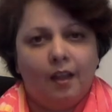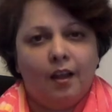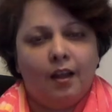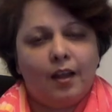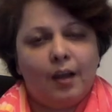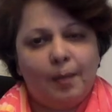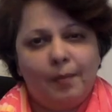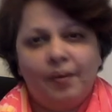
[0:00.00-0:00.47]

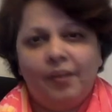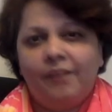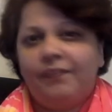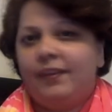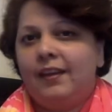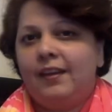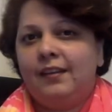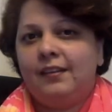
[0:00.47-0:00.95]
A couple
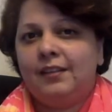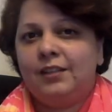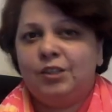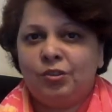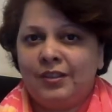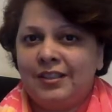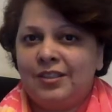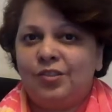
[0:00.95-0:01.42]
of things that
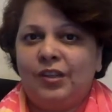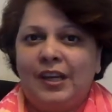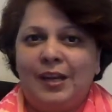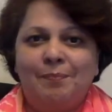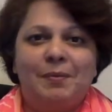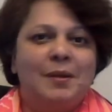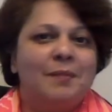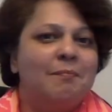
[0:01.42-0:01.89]
you need to
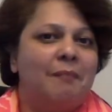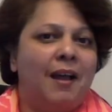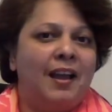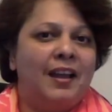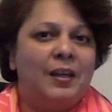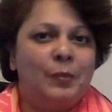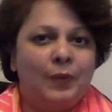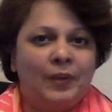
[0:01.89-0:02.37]
keep in
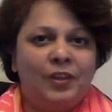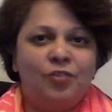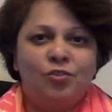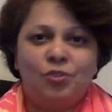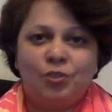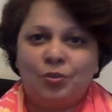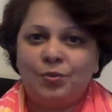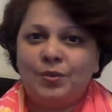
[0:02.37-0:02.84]
mind when you
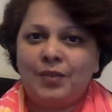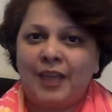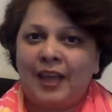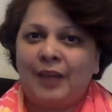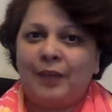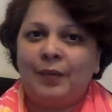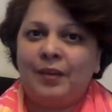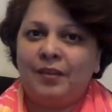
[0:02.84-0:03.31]
choose
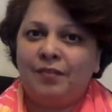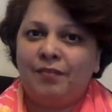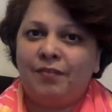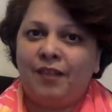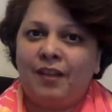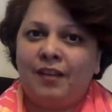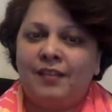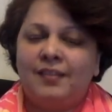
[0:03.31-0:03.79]
equity
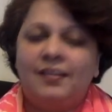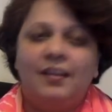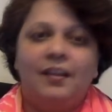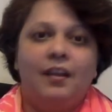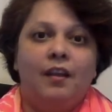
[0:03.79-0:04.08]
funds.